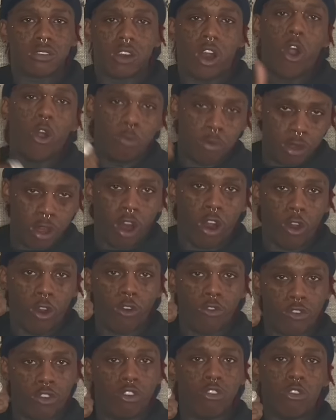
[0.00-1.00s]
Kobe
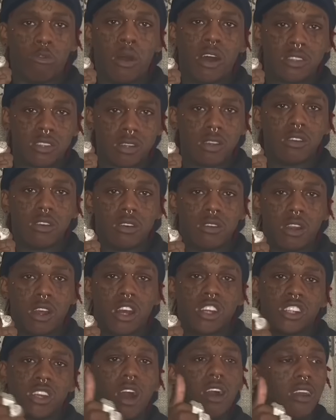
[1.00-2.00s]
over with my son,
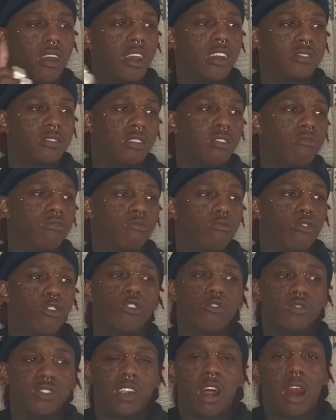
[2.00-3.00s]
nigga. Sean yeah.
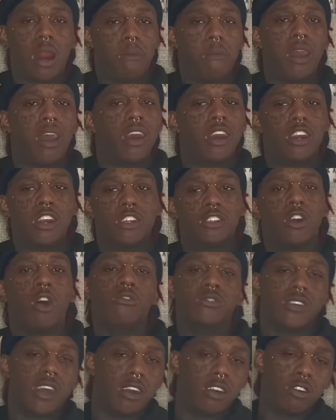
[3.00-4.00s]
room was definitely bigger than this
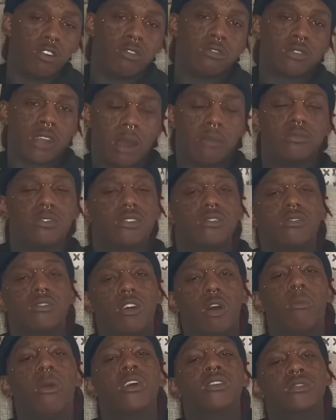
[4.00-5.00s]
hotel type shit
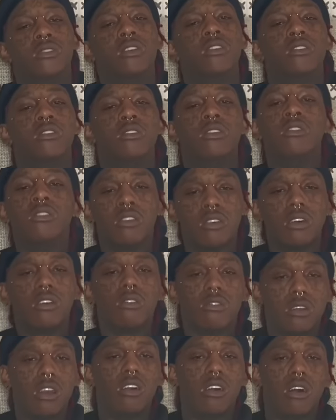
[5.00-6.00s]
on my
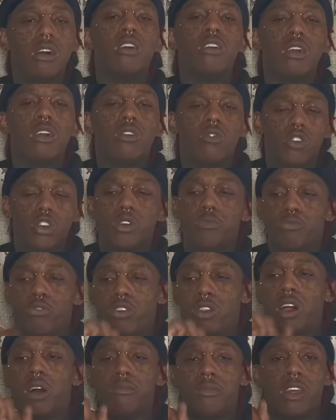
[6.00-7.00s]
son. Yeah. When you
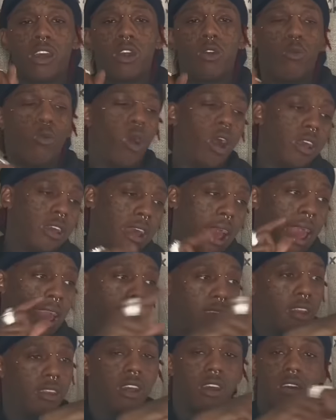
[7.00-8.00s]
pull up, nigga, one
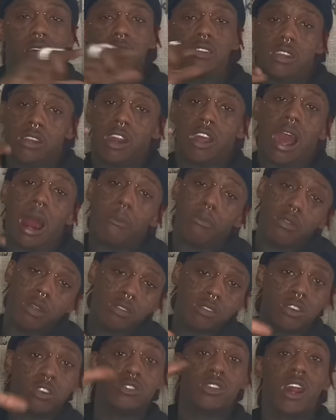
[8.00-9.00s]
gate, nigga, nigga, I pull
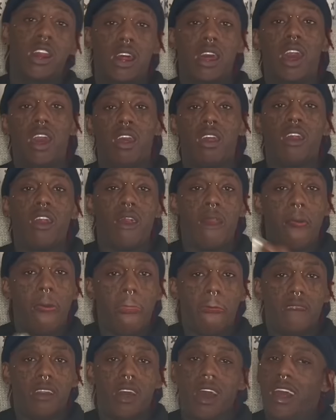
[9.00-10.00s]
up to another gate.
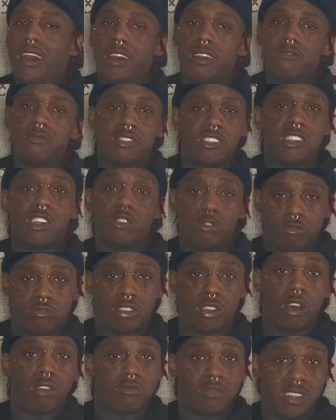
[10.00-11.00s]
I end up shit you
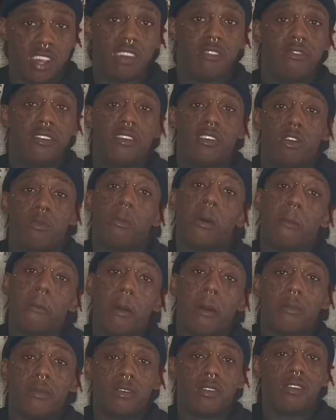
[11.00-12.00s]
see on TV on my
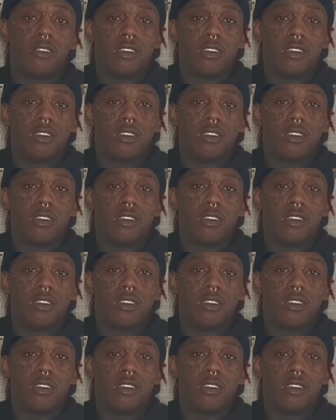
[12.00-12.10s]
mama.